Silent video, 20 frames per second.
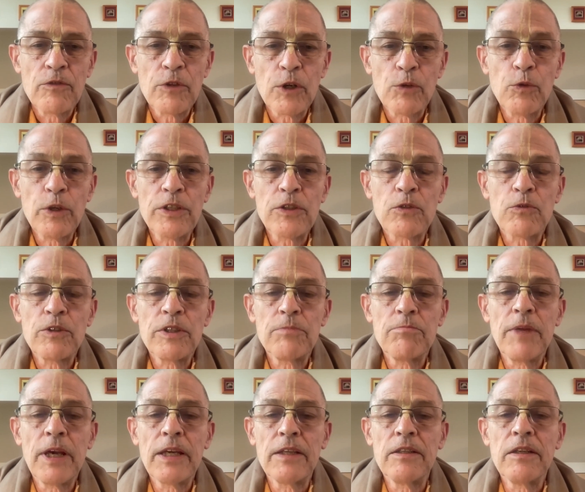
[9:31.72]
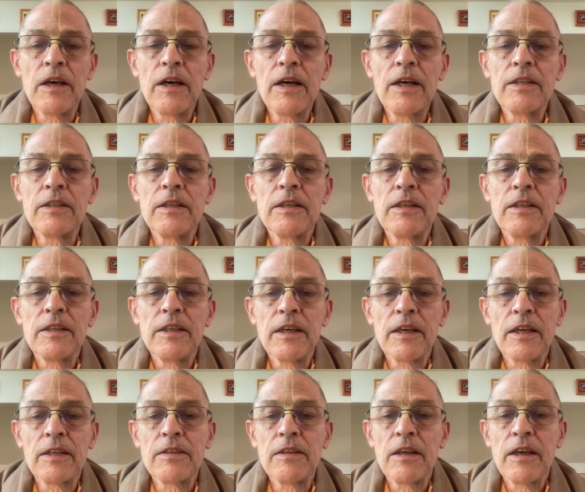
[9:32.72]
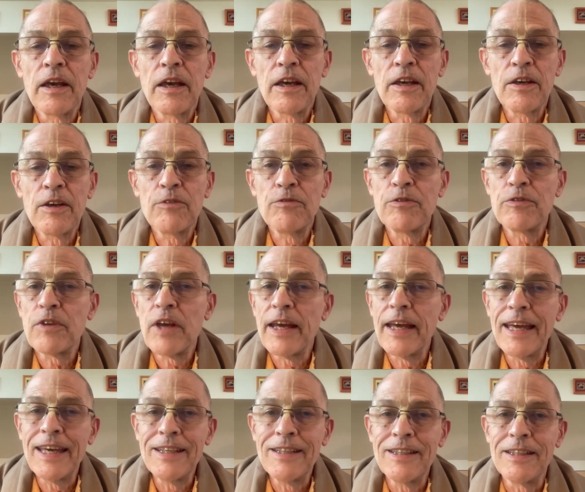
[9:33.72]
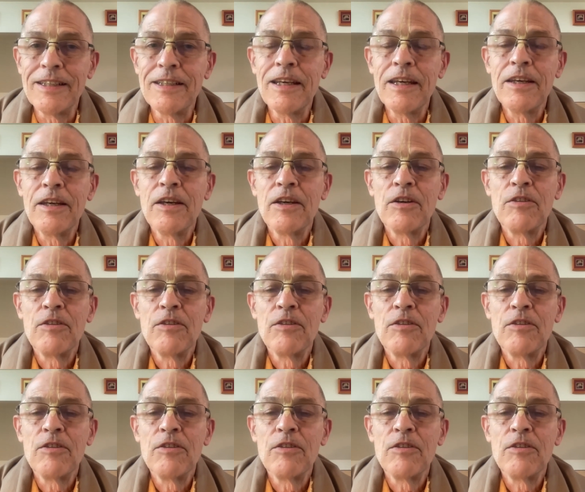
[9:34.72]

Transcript: for which we may not yet have any